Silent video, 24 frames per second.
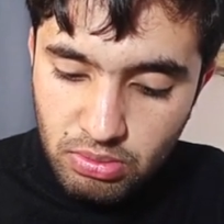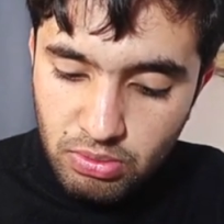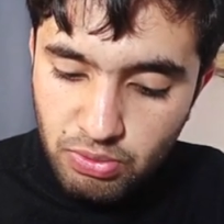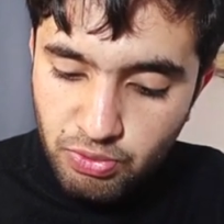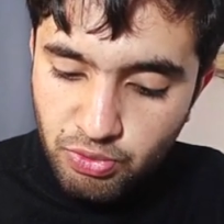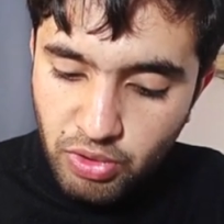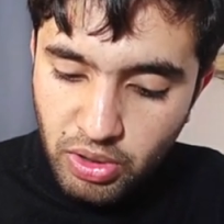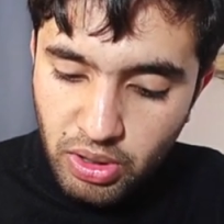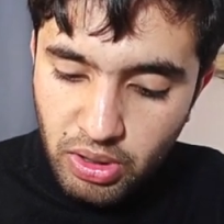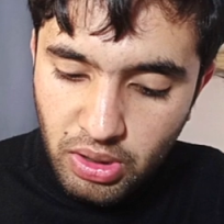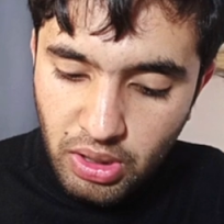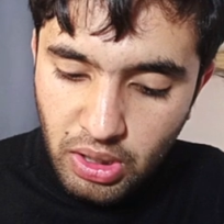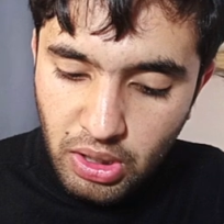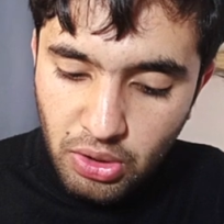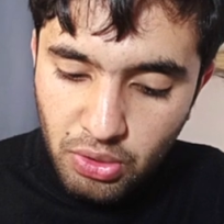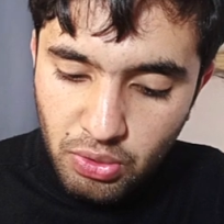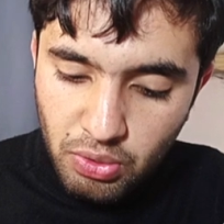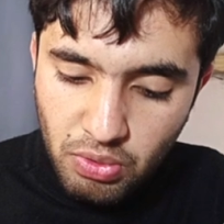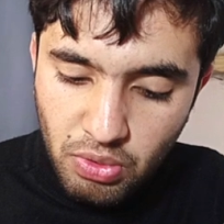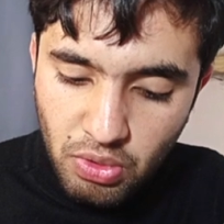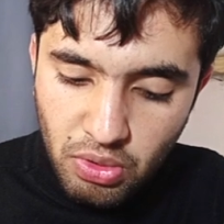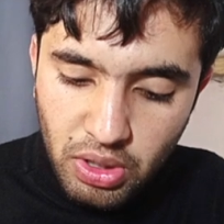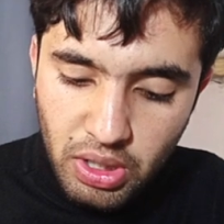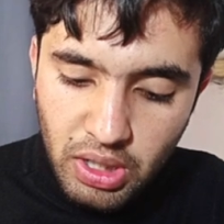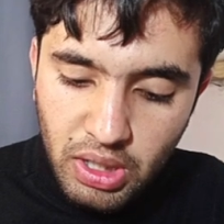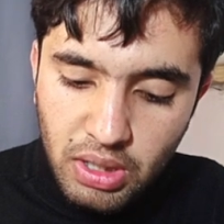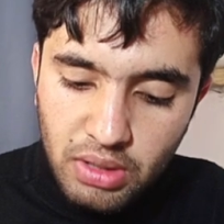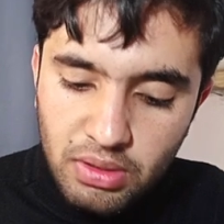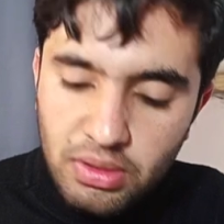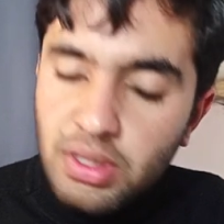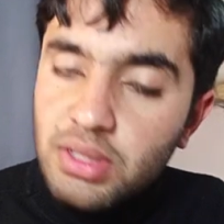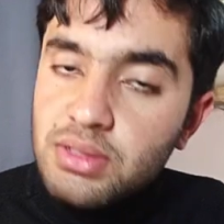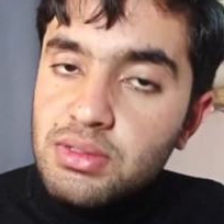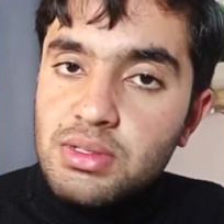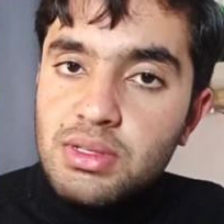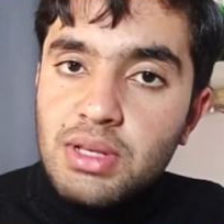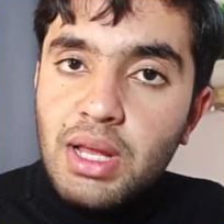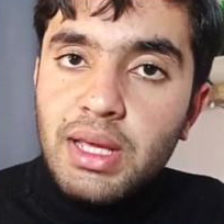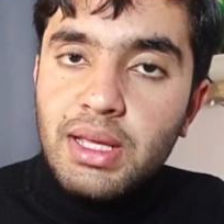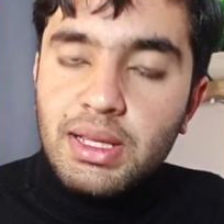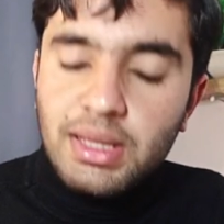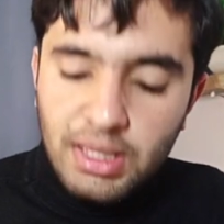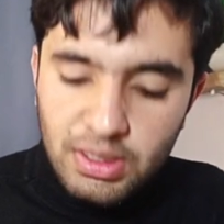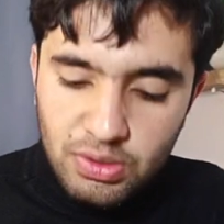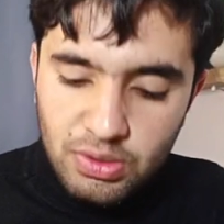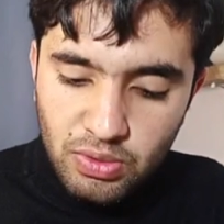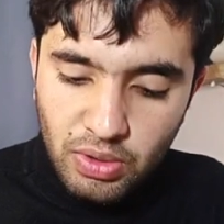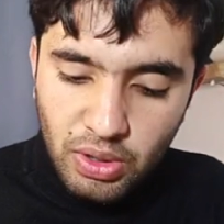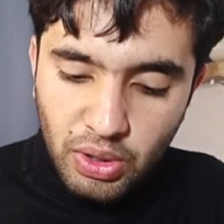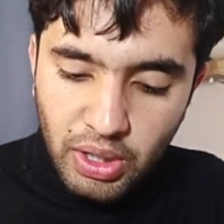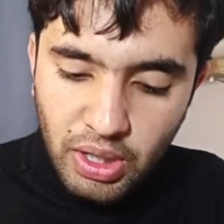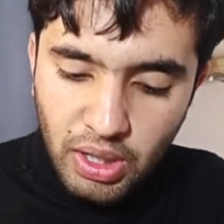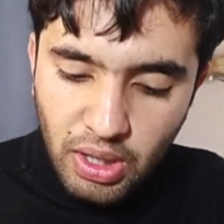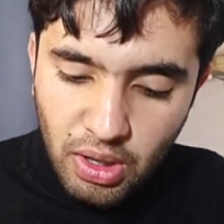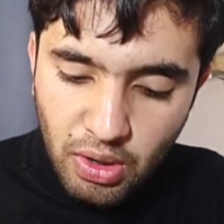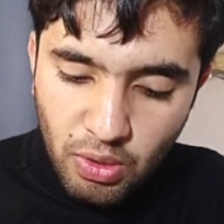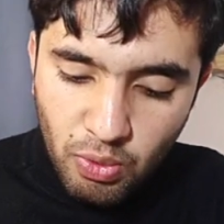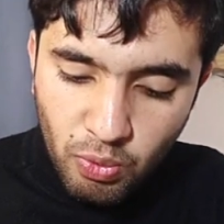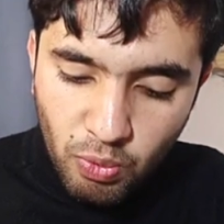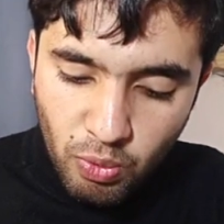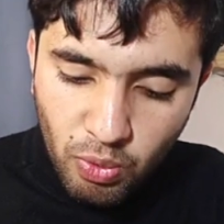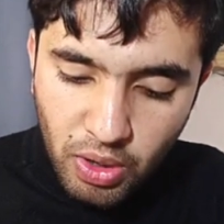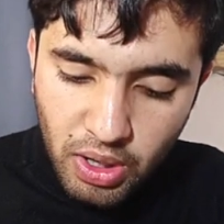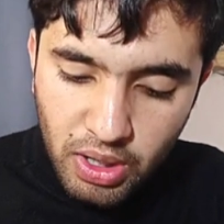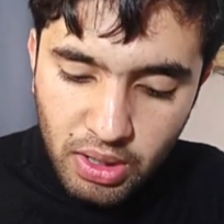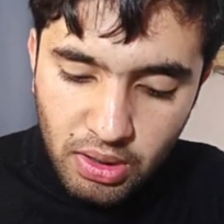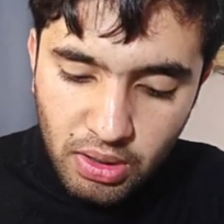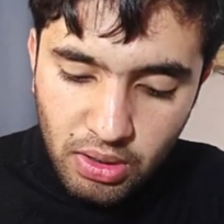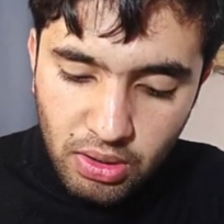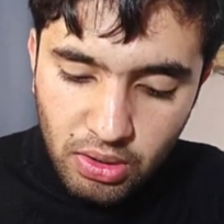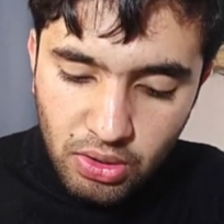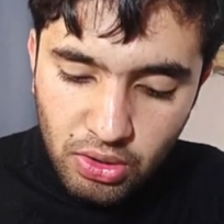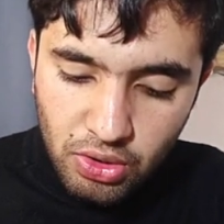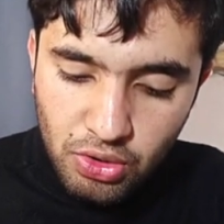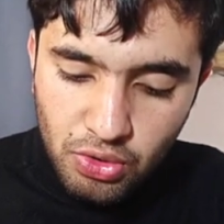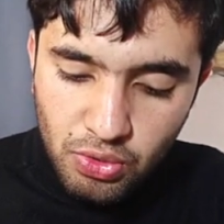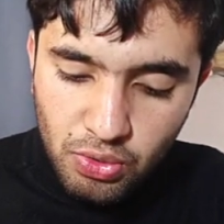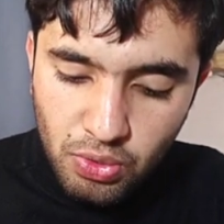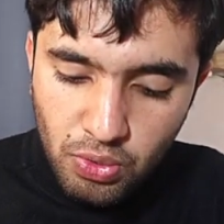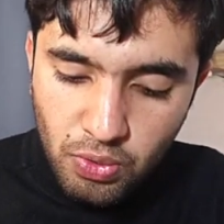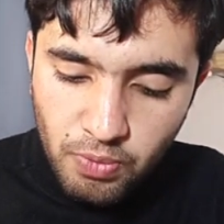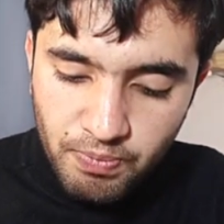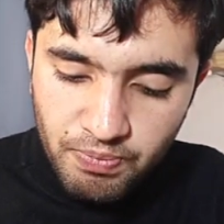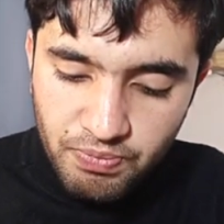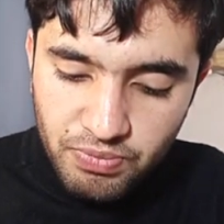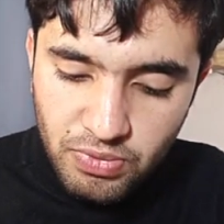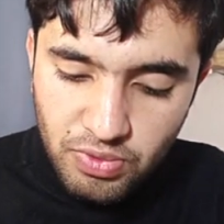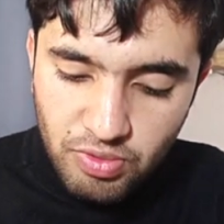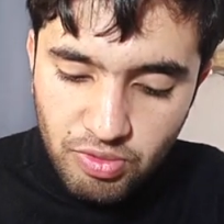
one and two only, just like this way, okay? One, two,